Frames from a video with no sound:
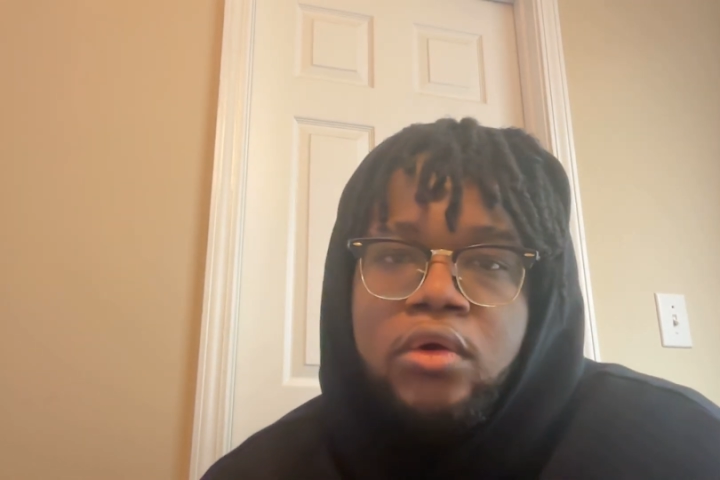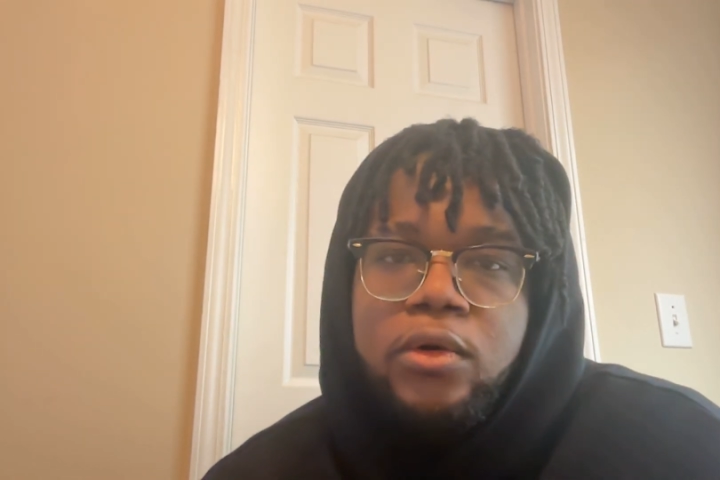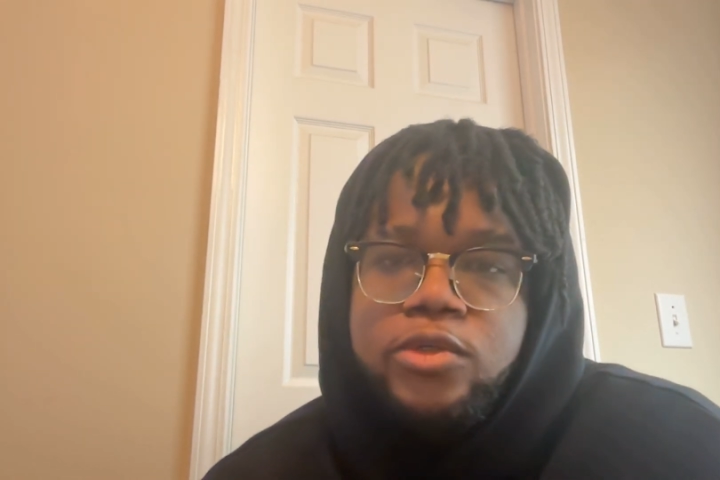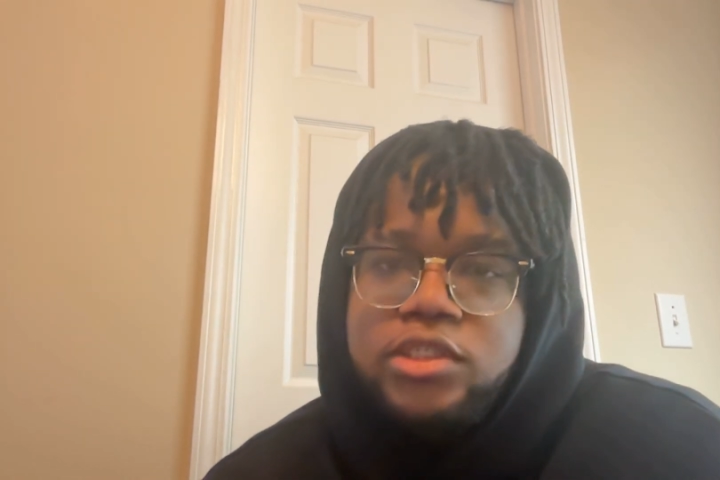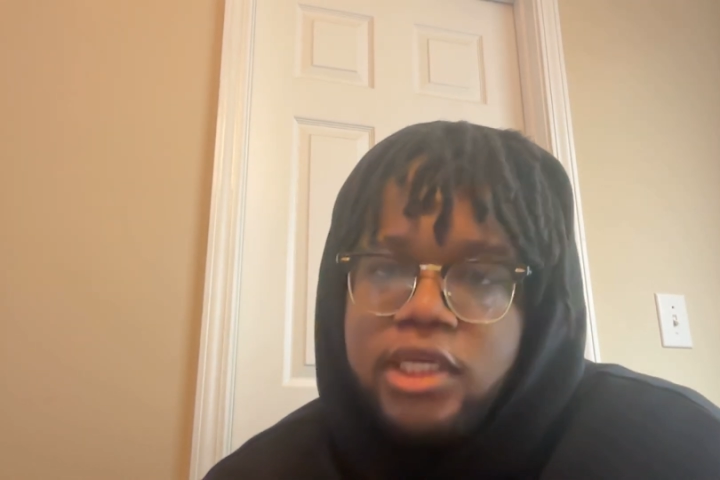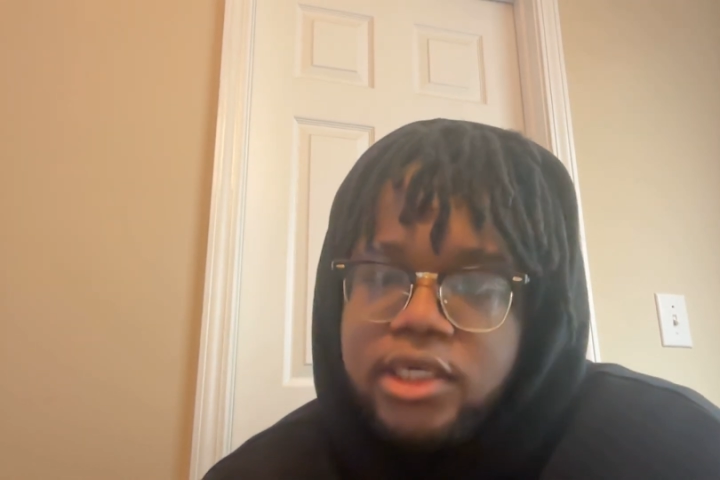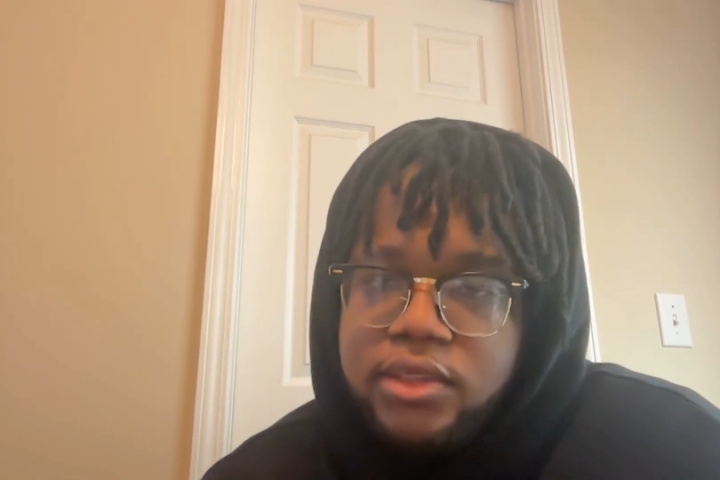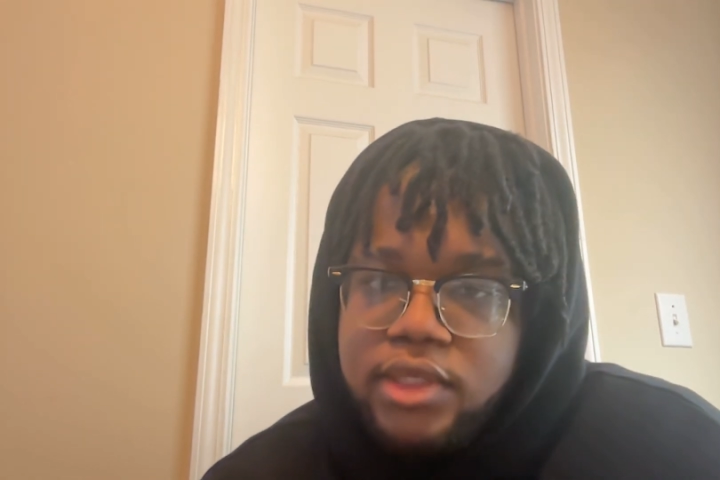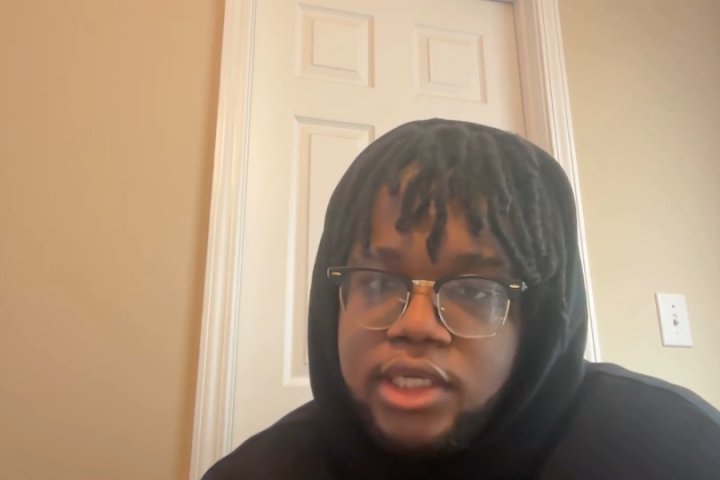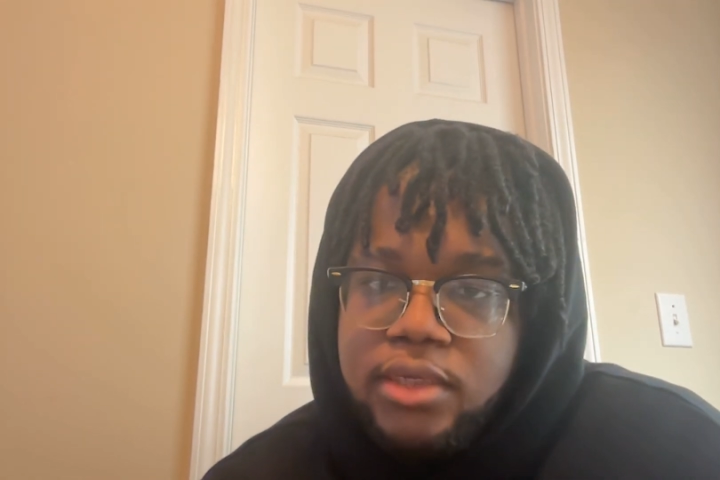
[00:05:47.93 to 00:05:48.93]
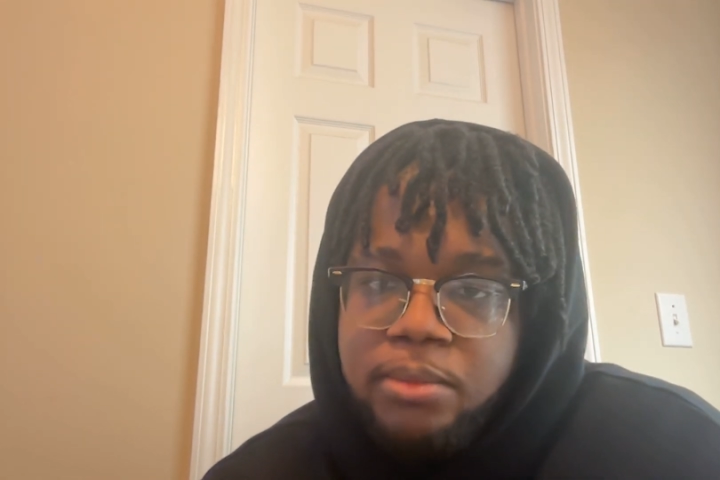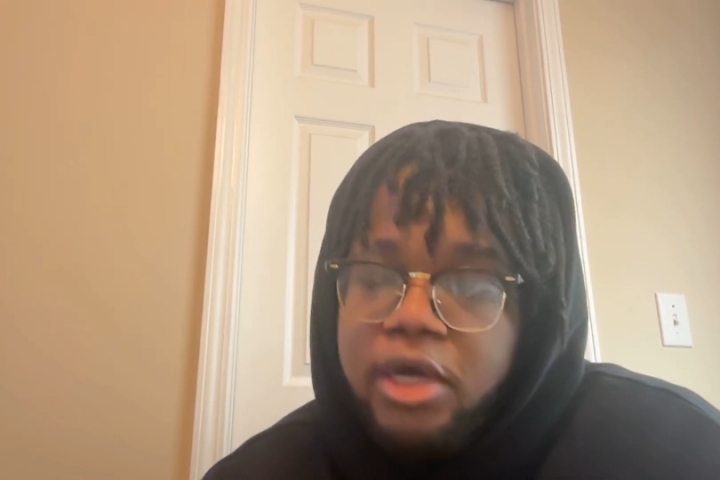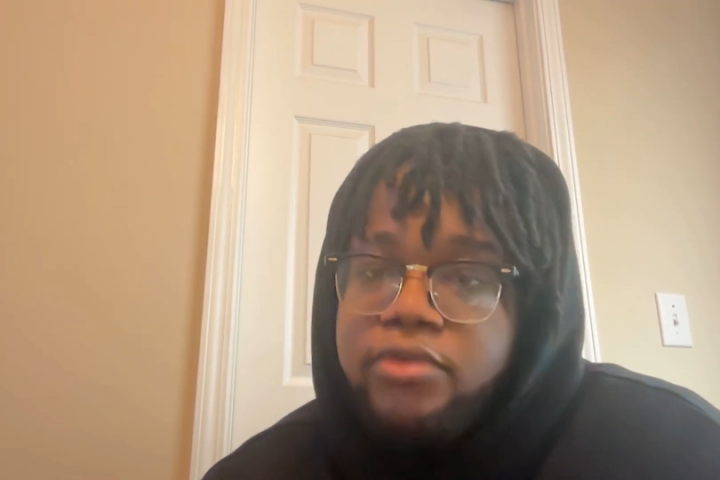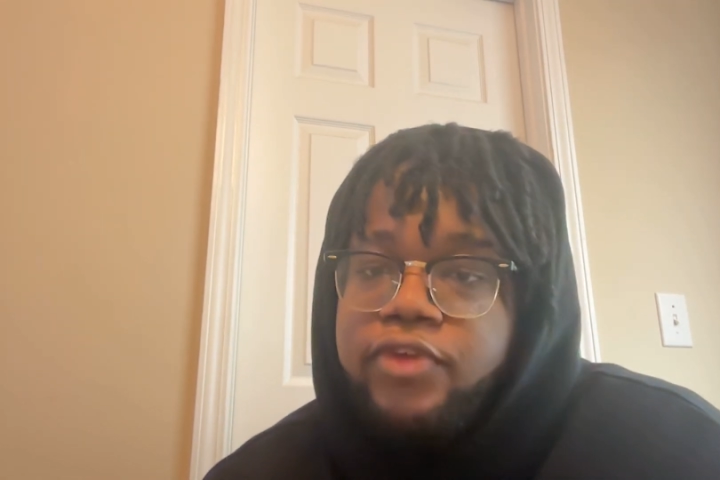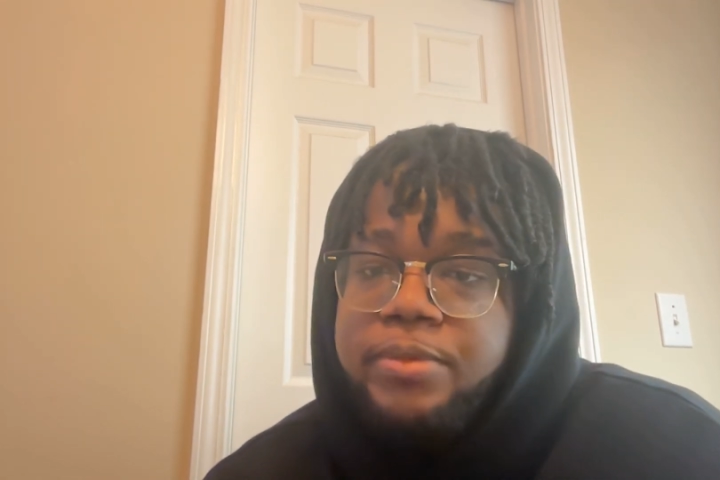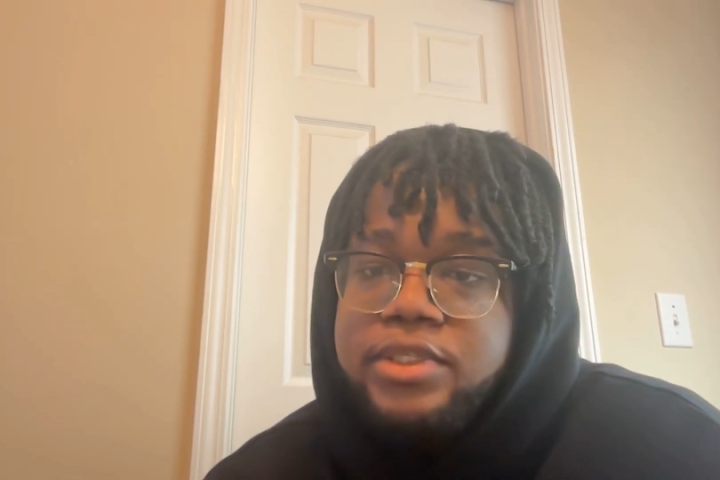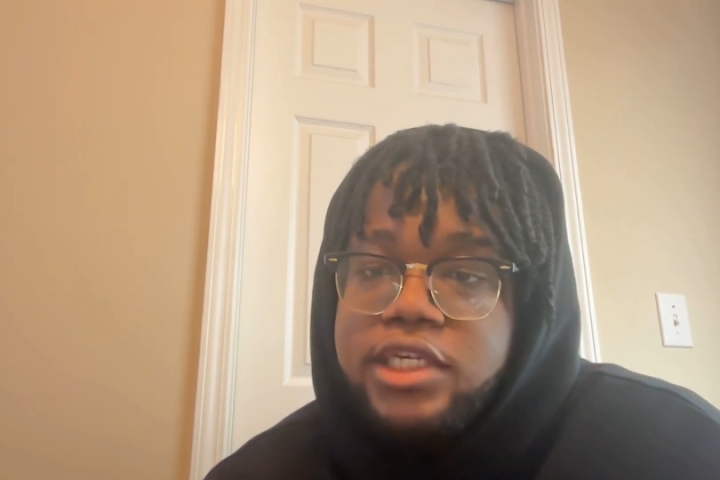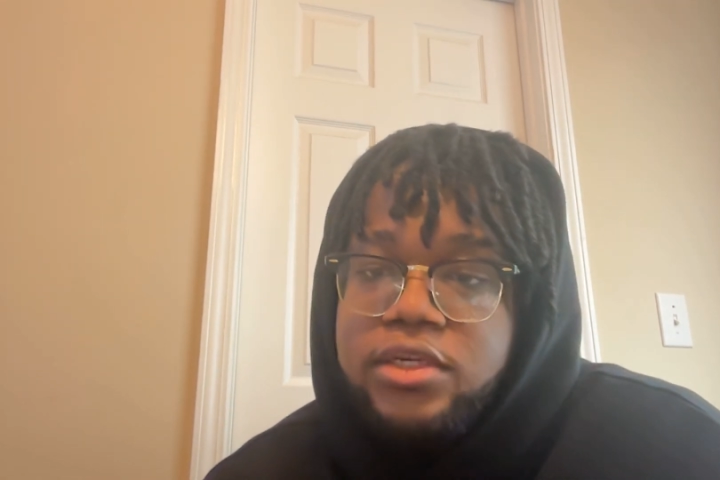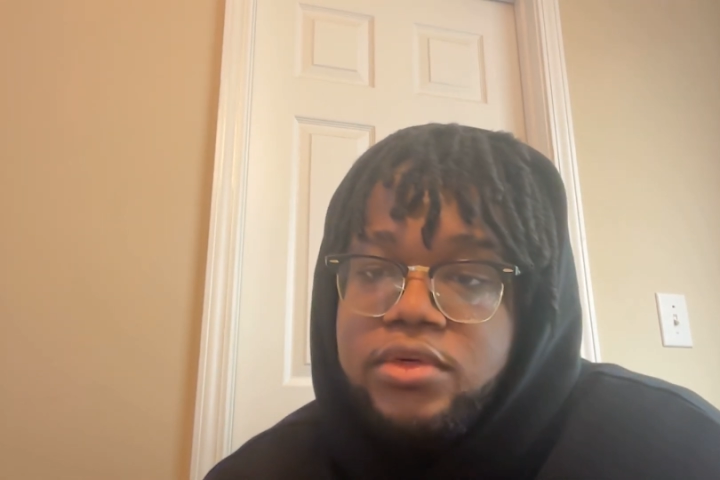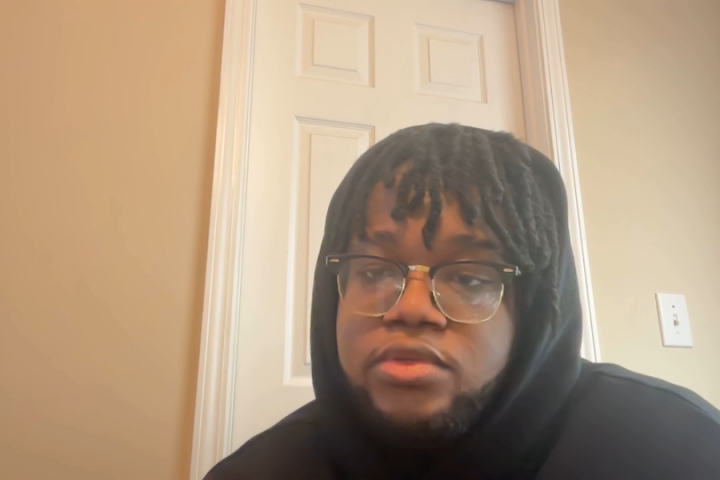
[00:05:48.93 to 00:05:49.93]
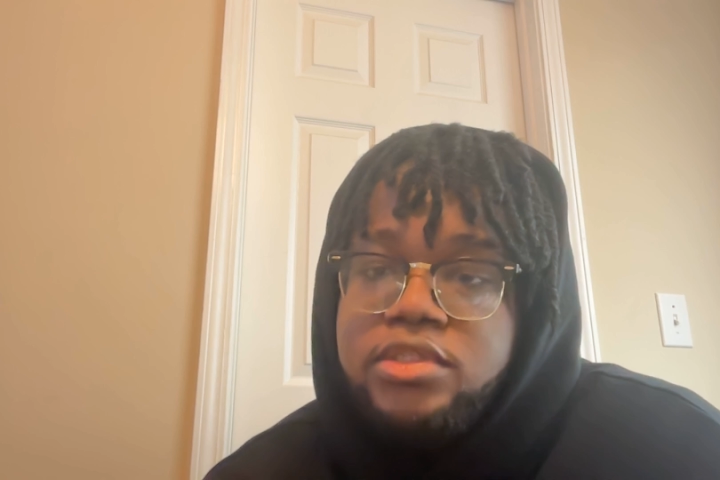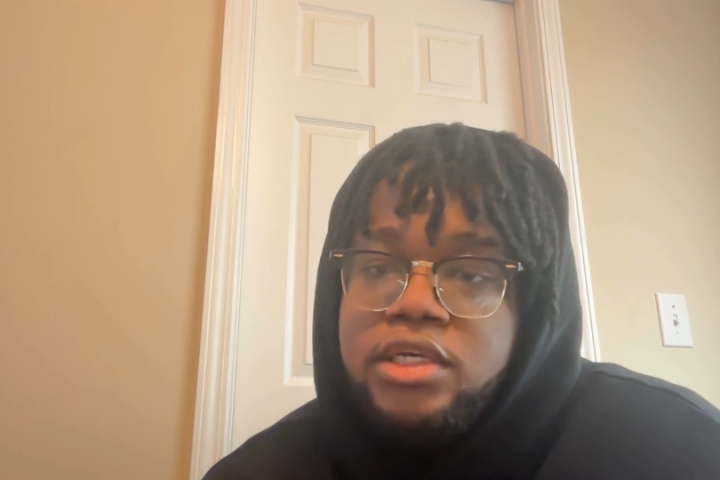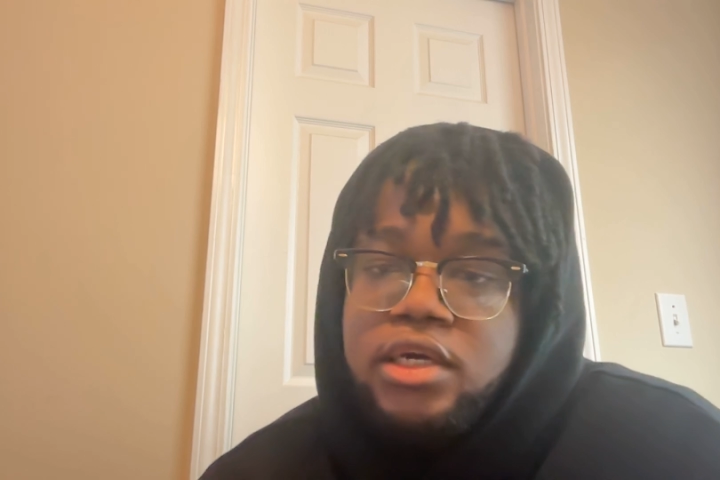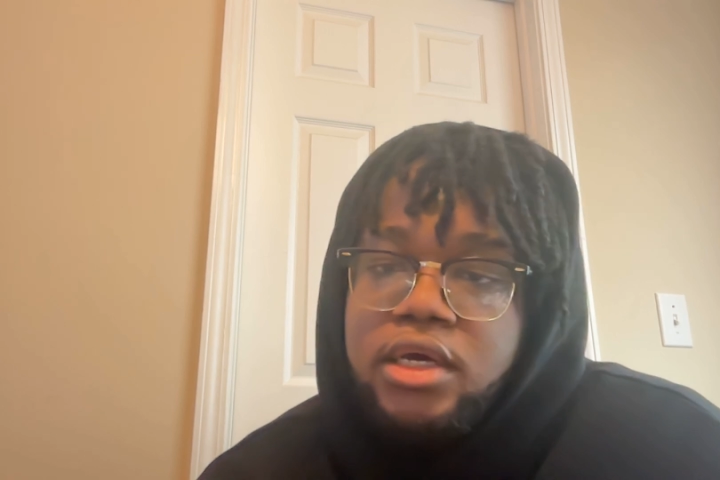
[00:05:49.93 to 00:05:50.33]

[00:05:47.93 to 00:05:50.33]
or genetically modified mosquitoes,